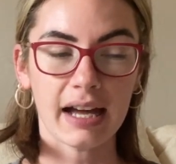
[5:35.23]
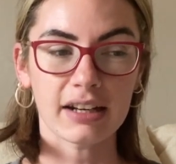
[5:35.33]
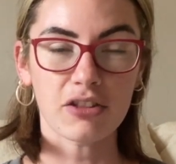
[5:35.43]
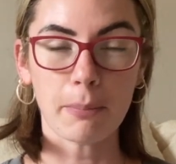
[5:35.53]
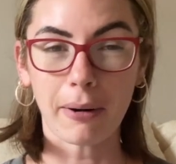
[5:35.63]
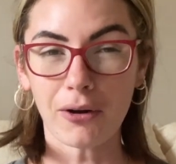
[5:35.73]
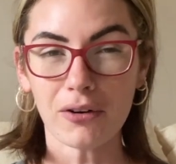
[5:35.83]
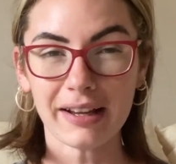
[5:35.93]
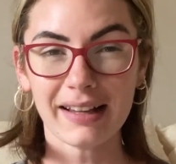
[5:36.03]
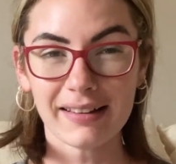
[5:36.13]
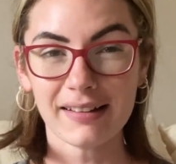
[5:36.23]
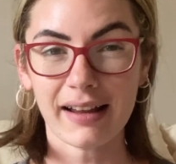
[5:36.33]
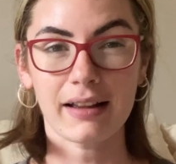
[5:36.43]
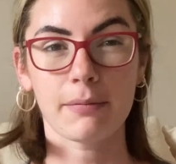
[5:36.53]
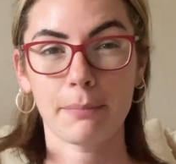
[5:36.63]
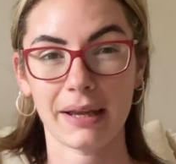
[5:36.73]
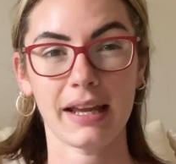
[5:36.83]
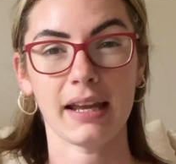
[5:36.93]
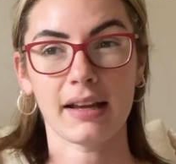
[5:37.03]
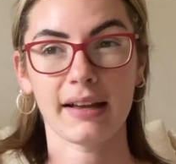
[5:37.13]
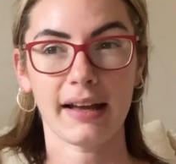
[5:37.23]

the plot isn't as big